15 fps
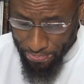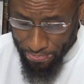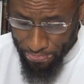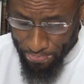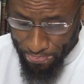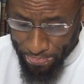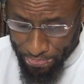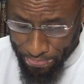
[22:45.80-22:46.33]

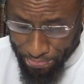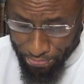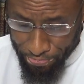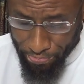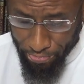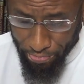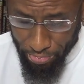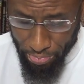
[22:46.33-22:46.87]

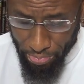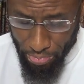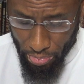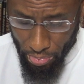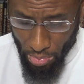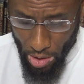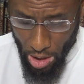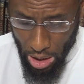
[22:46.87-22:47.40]

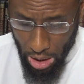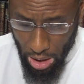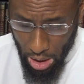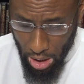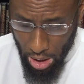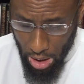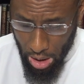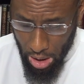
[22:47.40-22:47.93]

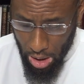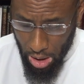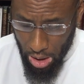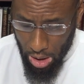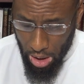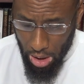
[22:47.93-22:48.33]
(no one is talking)